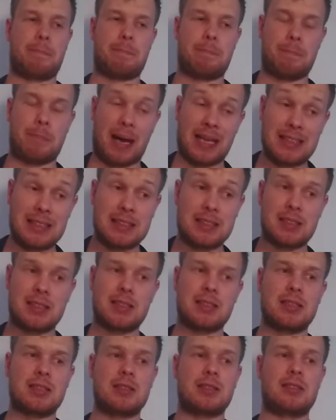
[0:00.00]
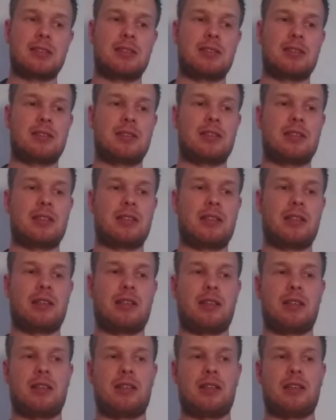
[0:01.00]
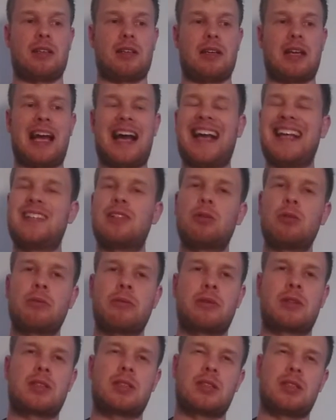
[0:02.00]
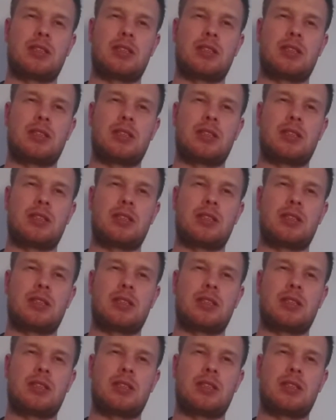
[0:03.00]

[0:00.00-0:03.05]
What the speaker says: But I don't